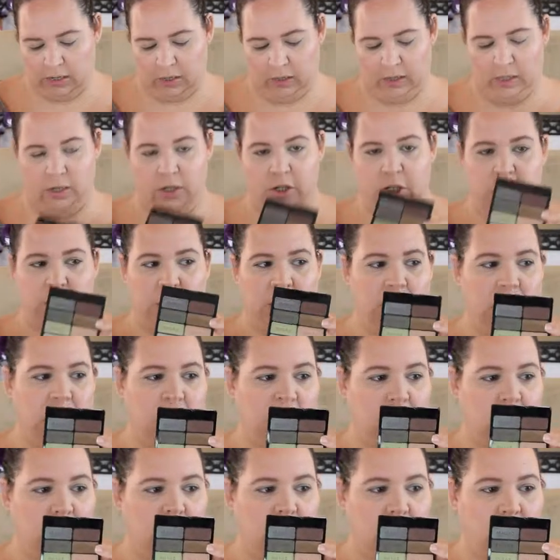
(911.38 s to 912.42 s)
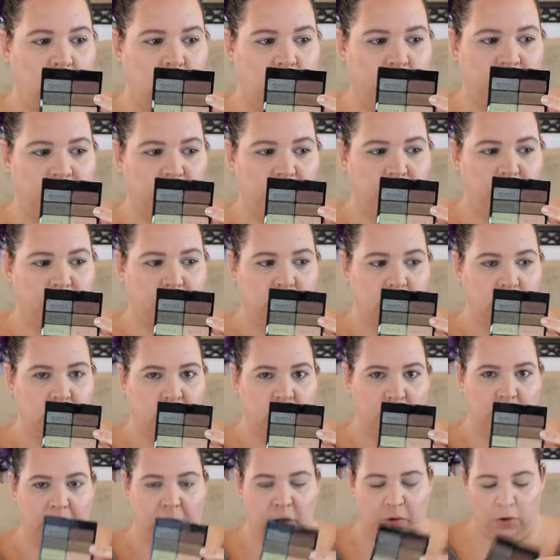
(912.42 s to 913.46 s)
this shade here
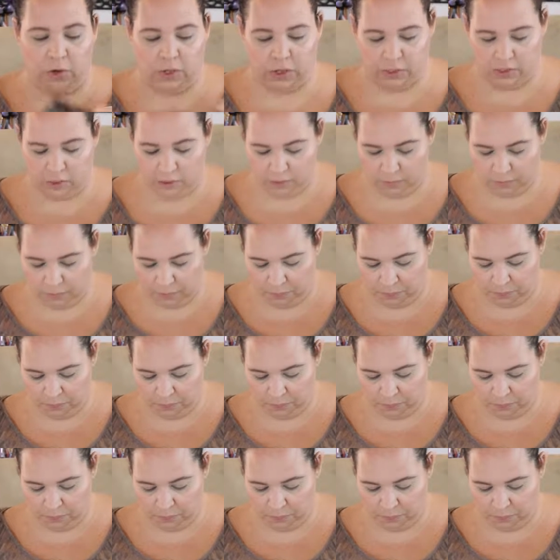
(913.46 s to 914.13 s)
for my crease.